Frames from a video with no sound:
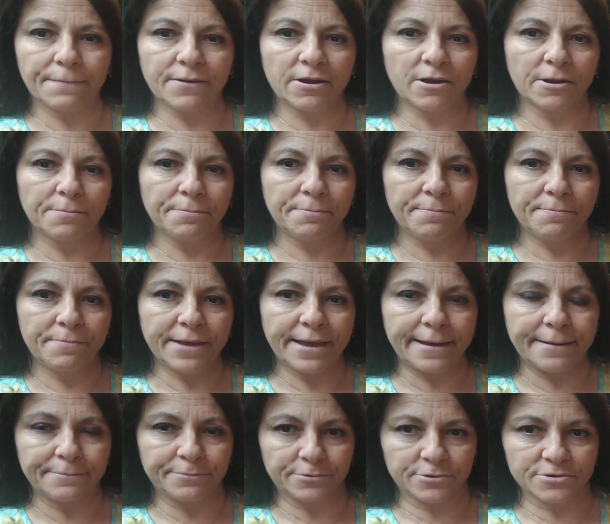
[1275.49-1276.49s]
are
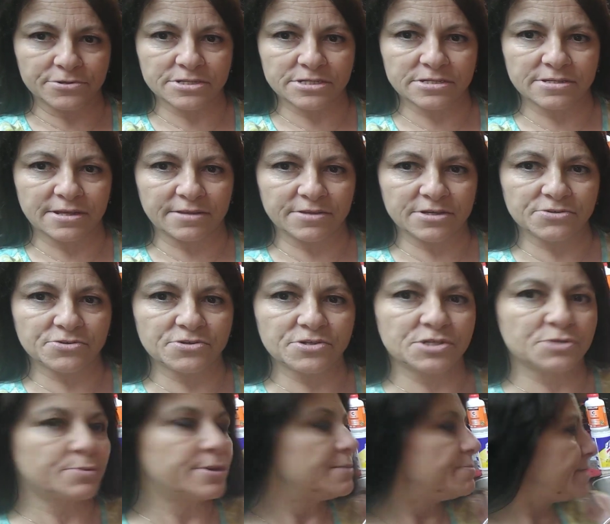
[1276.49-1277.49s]
peppers. Now these are
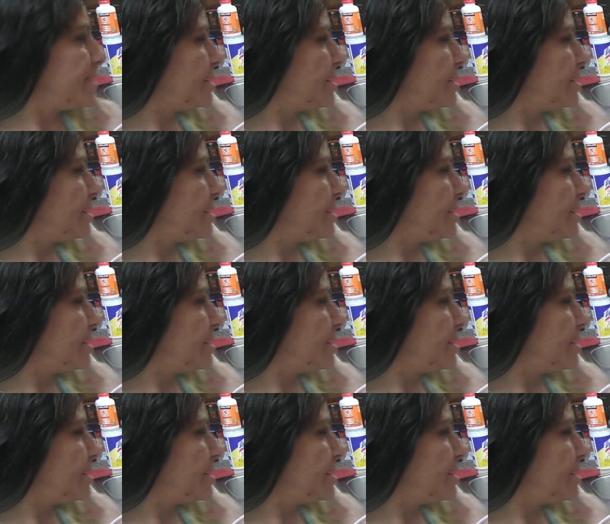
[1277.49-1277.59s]
sweet